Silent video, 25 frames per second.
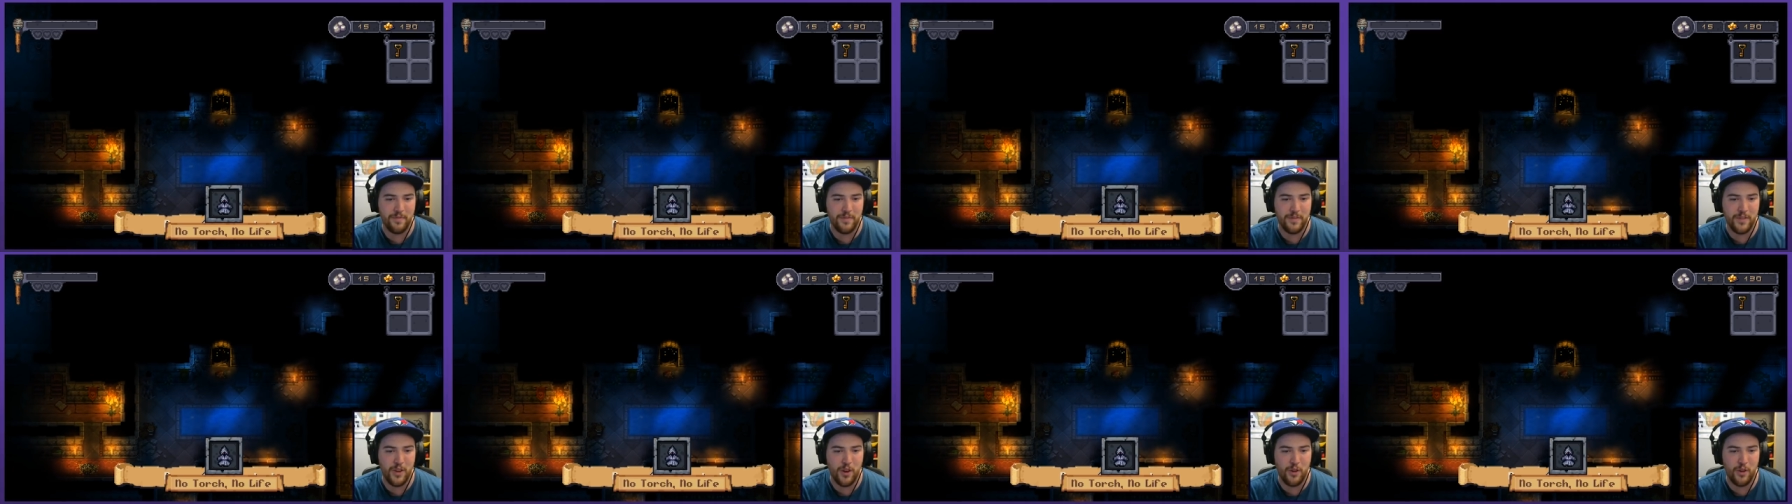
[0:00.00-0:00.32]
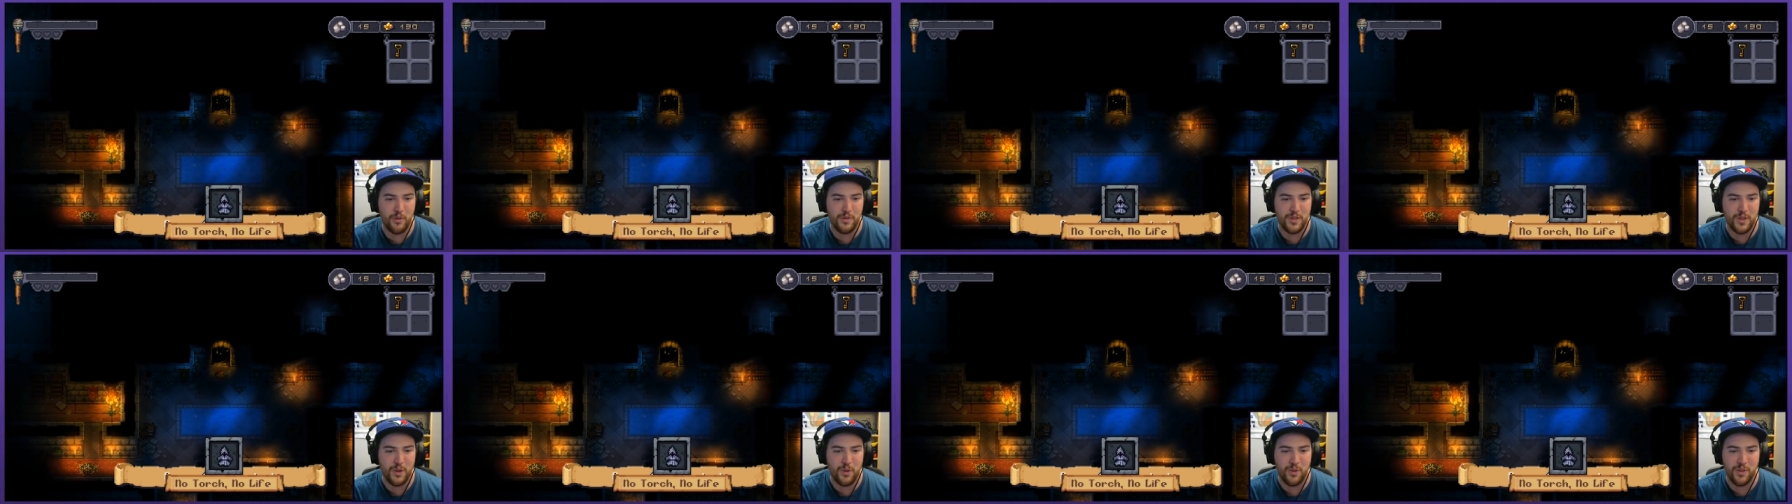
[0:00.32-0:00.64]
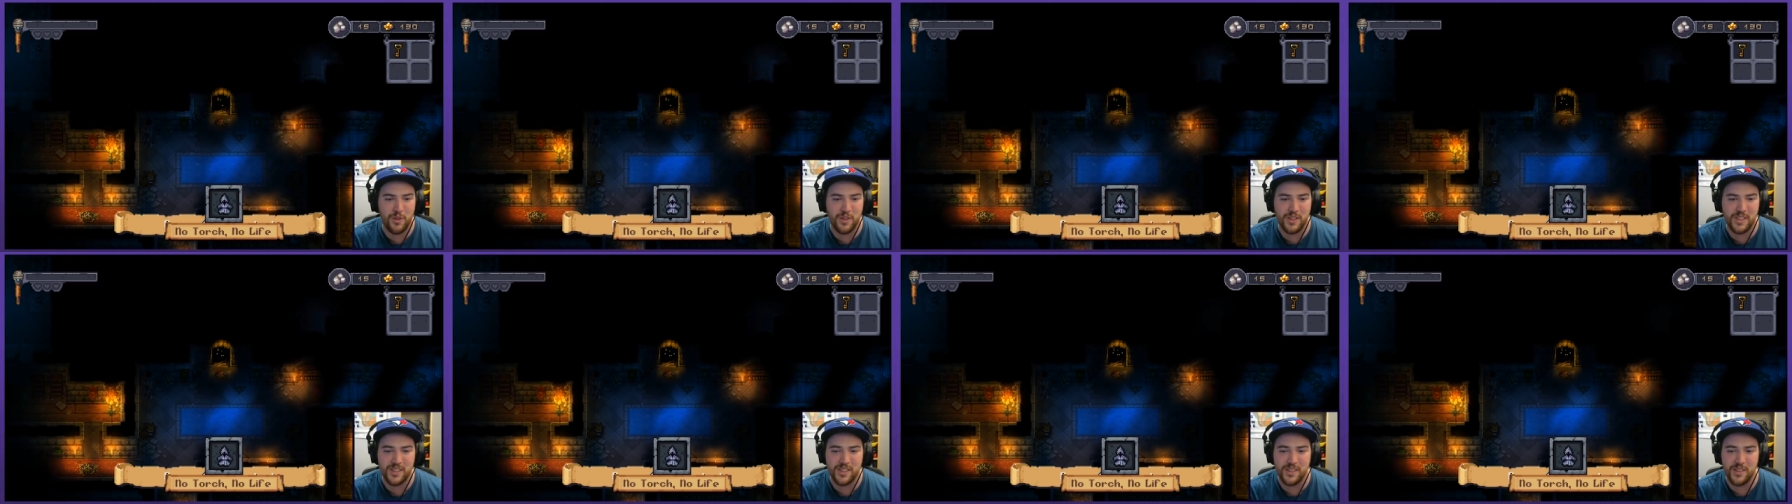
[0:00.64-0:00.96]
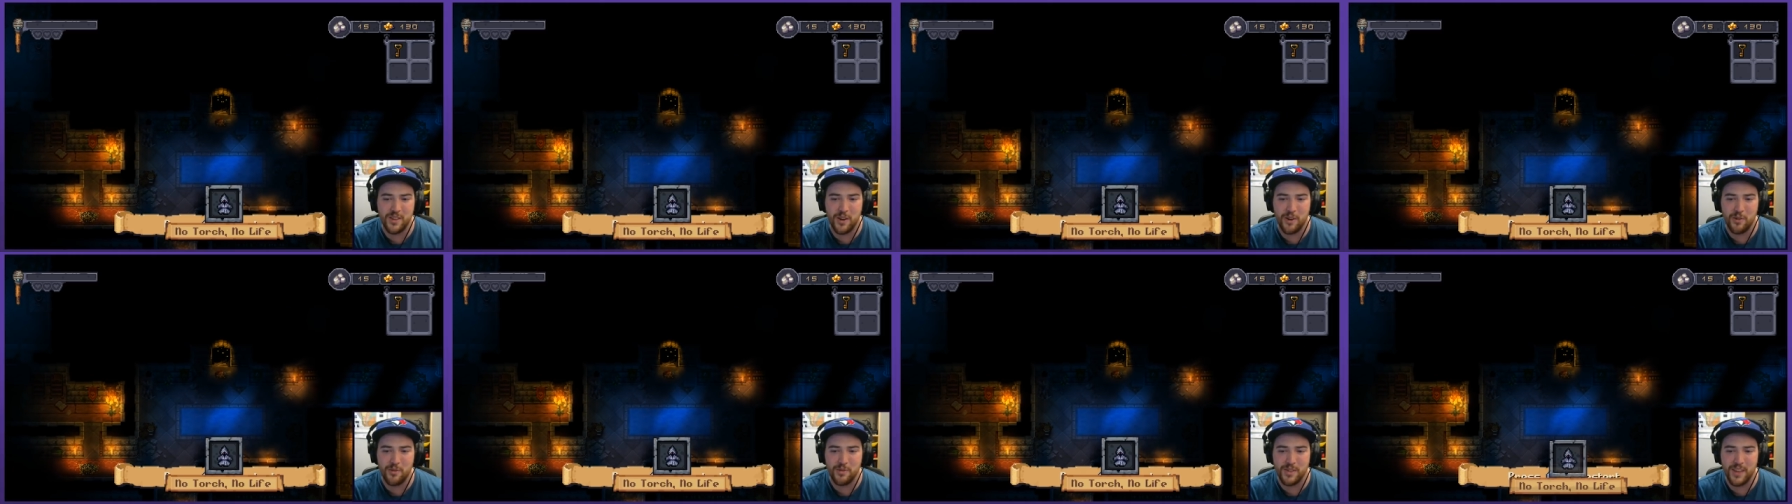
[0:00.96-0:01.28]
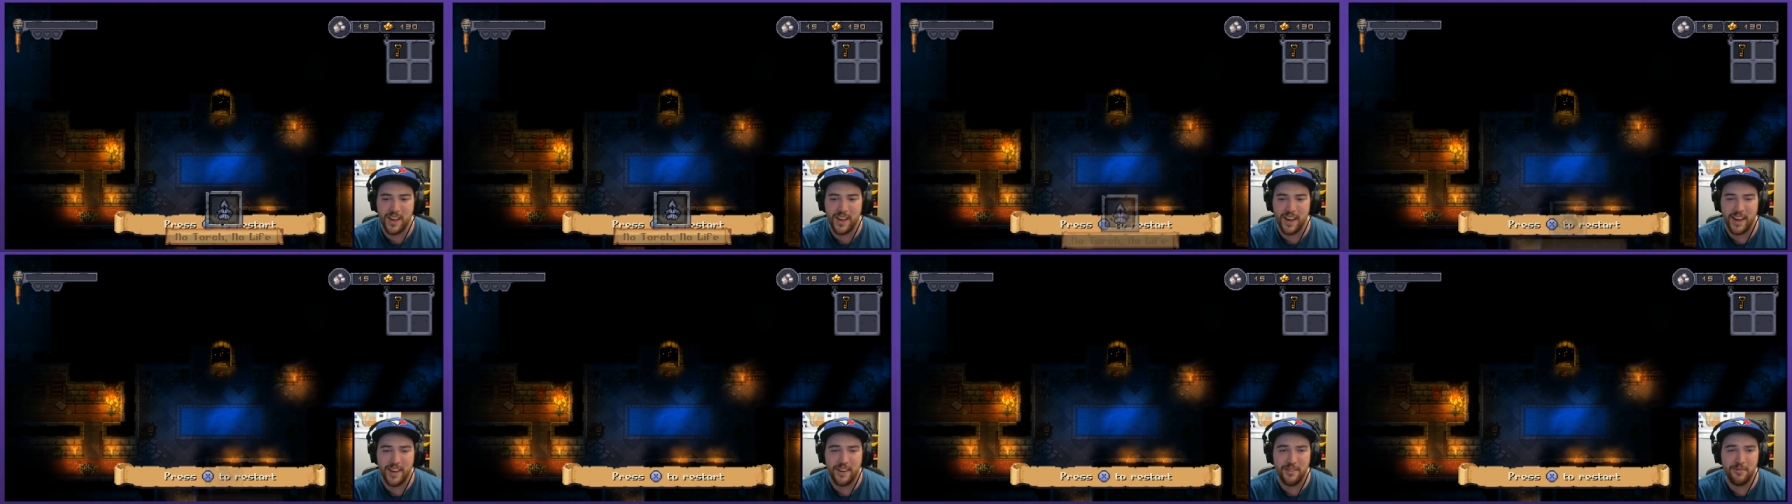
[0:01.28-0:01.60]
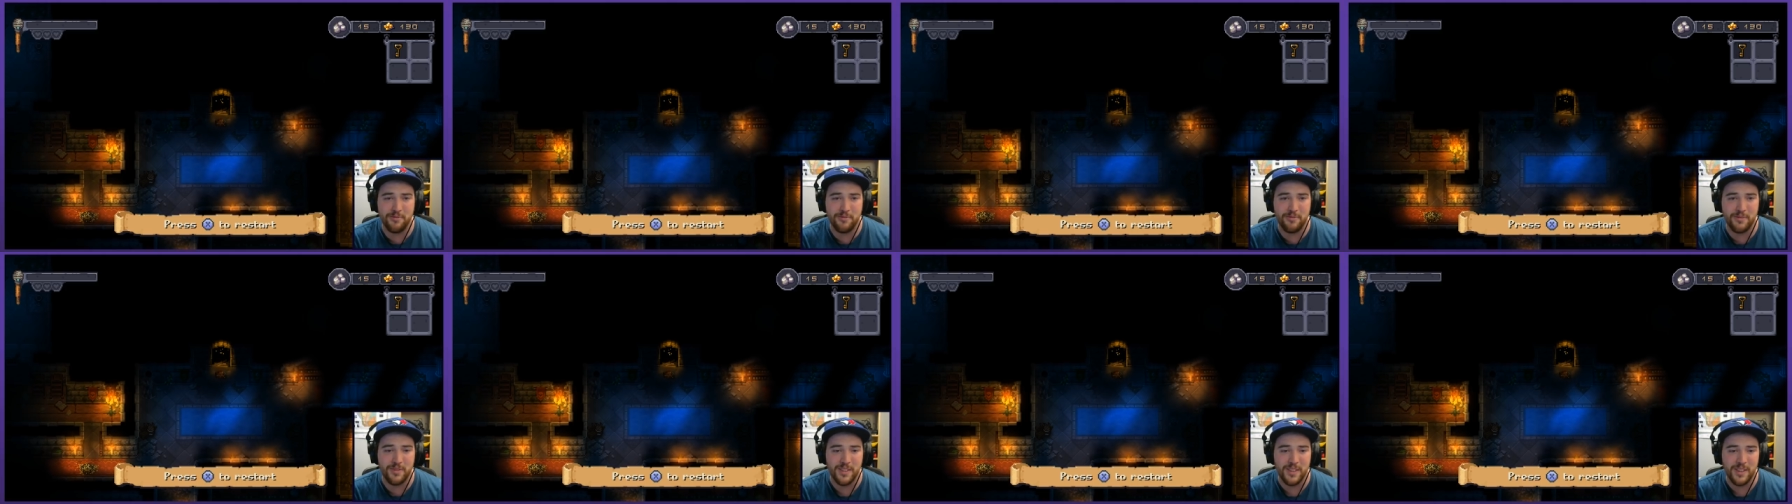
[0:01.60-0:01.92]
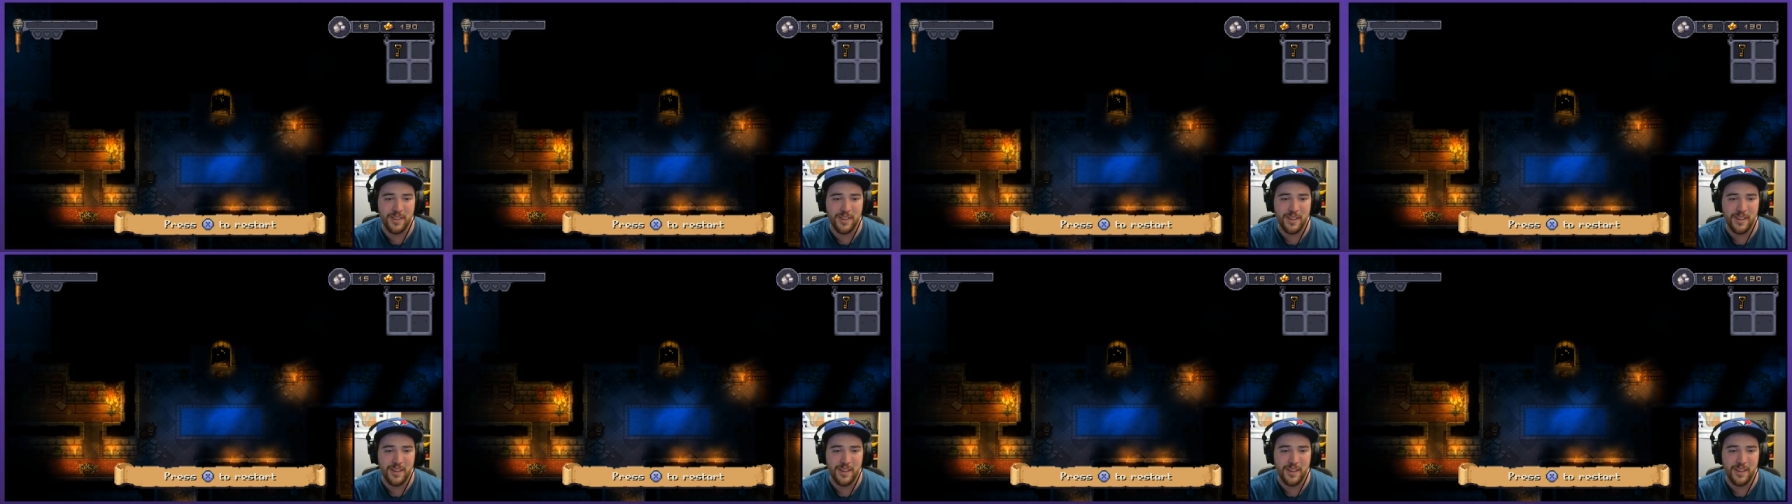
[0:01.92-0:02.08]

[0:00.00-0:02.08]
no torch, no life.